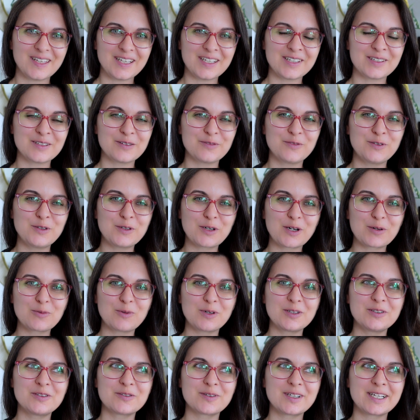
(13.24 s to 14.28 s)
If you are
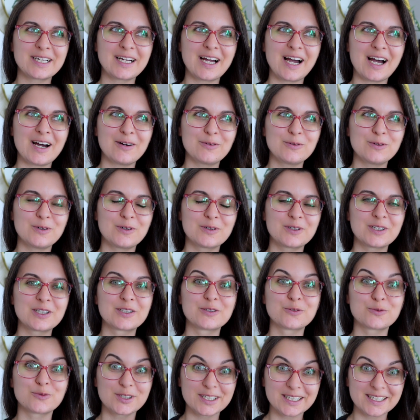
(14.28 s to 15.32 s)
wondering how long it
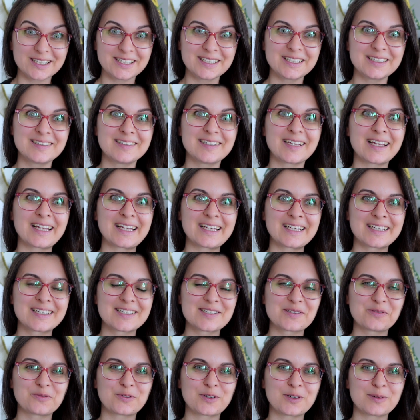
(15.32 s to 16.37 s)
really
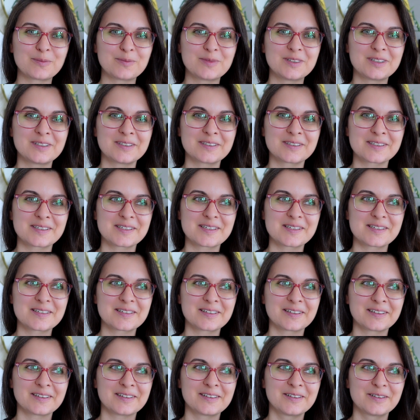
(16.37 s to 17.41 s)
takes from this
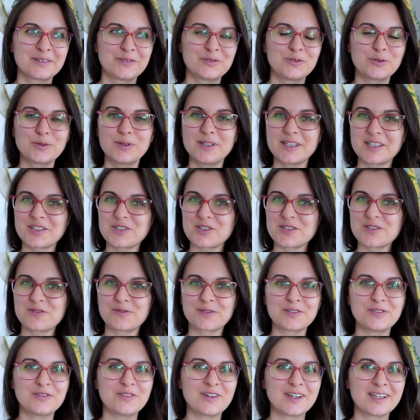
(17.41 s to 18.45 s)
doodling just
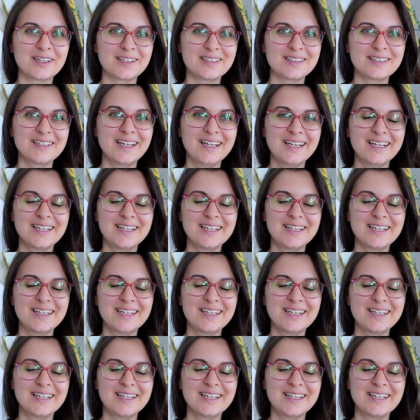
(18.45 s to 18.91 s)
for fun